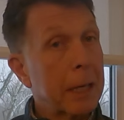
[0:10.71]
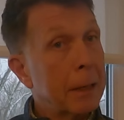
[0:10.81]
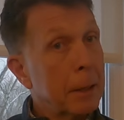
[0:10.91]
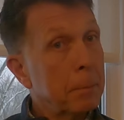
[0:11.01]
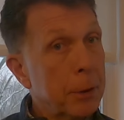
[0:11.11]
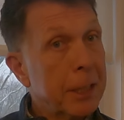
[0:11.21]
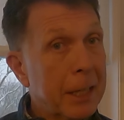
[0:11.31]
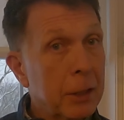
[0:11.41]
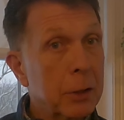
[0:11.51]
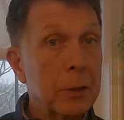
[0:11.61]
and in
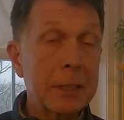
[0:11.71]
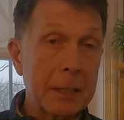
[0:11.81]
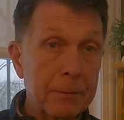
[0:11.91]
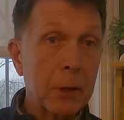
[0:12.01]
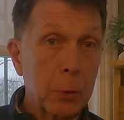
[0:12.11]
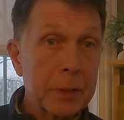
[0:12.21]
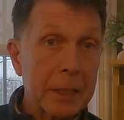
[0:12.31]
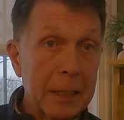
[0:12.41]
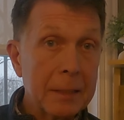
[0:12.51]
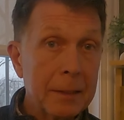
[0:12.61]
particular different
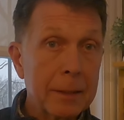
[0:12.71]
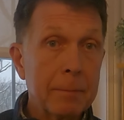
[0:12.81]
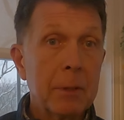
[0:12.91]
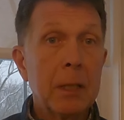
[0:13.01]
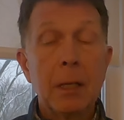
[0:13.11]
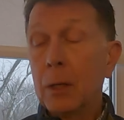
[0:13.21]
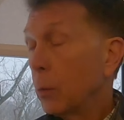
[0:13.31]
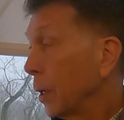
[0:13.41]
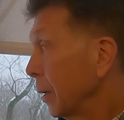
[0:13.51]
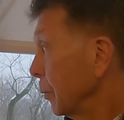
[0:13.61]
cuisines?
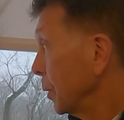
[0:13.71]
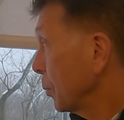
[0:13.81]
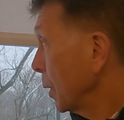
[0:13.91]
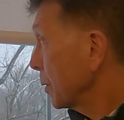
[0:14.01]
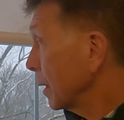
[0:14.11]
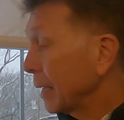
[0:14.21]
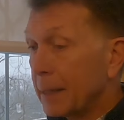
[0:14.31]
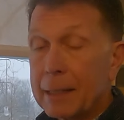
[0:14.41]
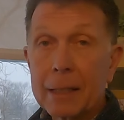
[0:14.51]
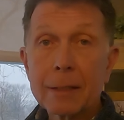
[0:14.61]
Well, with weather like
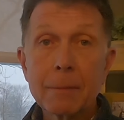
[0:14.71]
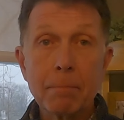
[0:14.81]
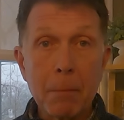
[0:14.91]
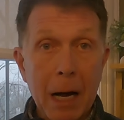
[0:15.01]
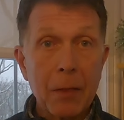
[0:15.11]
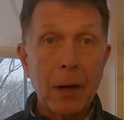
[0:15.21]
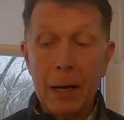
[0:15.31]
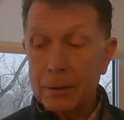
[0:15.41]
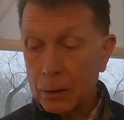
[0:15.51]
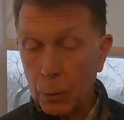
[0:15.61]
this, my
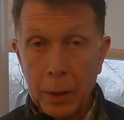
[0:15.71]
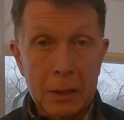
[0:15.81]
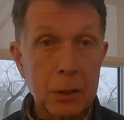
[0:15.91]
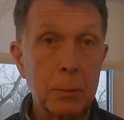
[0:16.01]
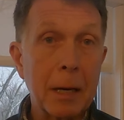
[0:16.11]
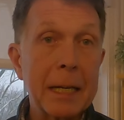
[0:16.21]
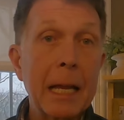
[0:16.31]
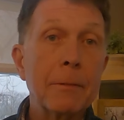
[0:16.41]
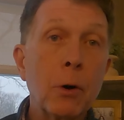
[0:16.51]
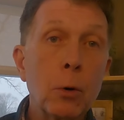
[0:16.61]
thoughts are going to my
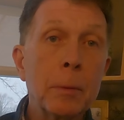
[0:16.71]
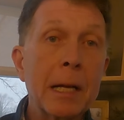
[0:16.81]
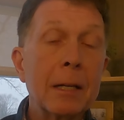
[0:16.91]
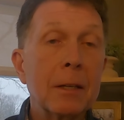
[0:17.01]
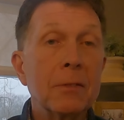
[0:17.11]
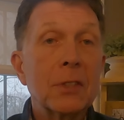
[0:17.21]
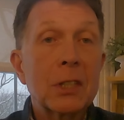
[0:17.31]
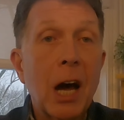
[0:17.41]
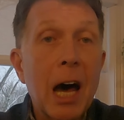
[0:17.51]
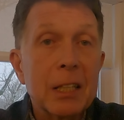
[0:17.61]
native homeland of
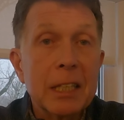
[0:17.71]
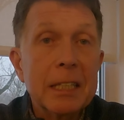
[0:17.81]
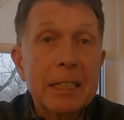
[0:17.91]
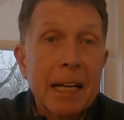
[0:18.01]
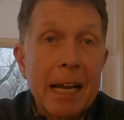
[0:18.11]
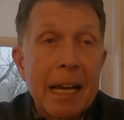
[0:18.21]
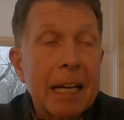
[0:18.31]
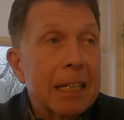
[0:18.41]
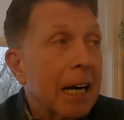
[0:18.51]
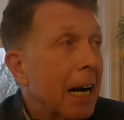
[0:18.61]
Scotland,
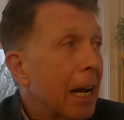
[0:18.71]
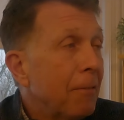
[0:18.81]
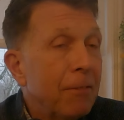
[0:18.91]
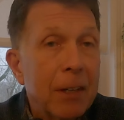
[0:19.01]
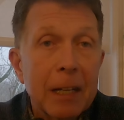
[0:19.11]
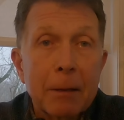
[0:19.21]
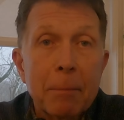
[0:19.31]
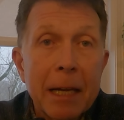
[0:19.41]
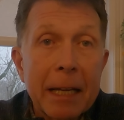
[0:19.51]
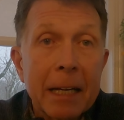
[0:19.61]
and I feel like
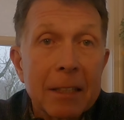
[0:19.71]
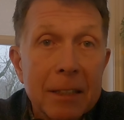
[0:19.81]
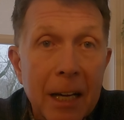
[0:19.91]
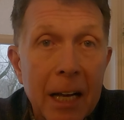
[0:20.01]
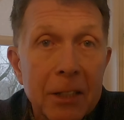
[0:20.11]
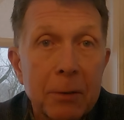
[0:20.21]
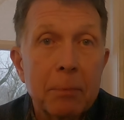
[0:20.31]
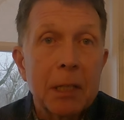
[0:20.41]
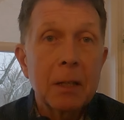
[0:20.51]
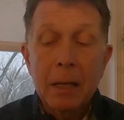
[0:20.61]
making a Scottish
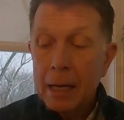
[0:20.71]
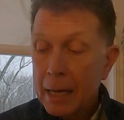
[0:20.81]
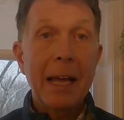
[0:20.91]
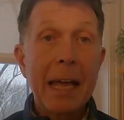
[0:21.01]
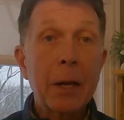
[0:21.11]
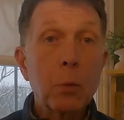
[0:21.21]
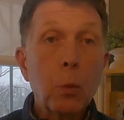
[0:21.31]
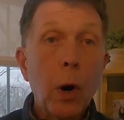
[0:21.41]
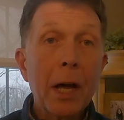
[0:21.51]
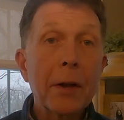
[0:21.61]
meal. And
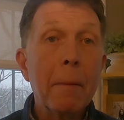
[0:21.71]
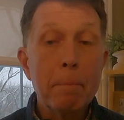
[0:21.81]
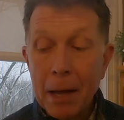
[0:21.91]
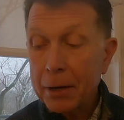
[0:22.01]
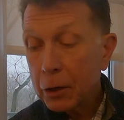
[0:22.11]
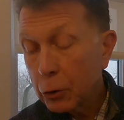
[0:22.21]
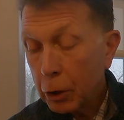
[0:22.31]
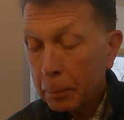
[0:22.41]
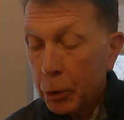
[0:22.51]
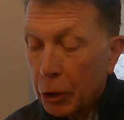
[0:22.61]
what better
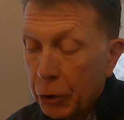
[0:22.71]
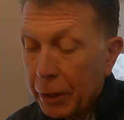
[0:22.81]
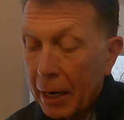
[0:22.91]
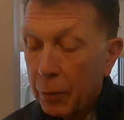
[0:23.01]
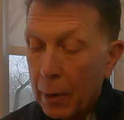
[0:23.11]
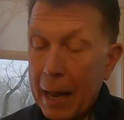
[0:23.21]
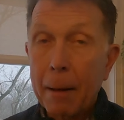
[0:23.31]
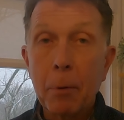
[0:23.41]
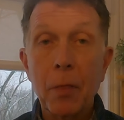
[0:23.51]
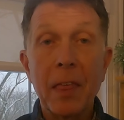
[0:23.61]
cookbook could I
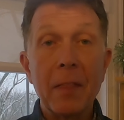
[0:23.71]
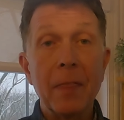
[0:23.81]
grab than